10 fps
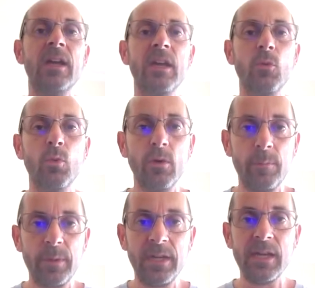it
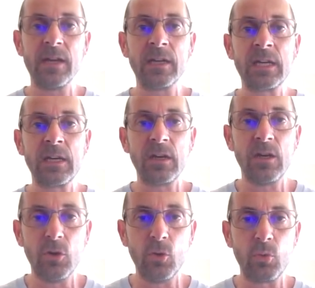would be a
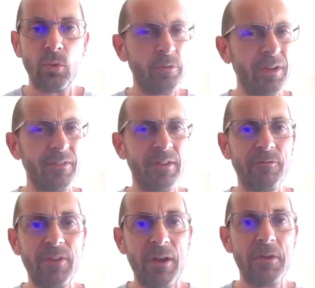cold one, or even a
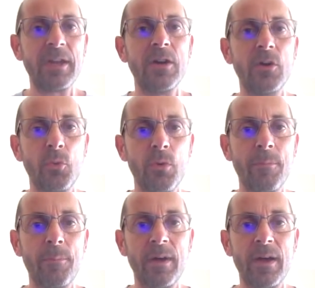very cold
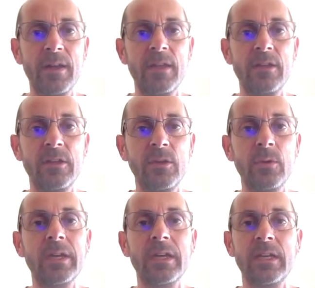one by
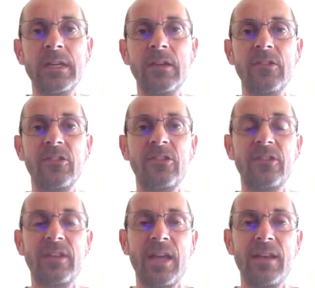UK
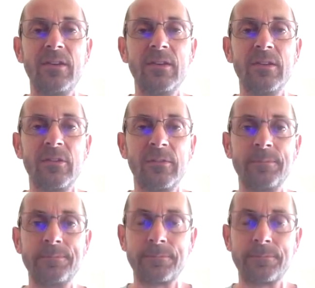standards.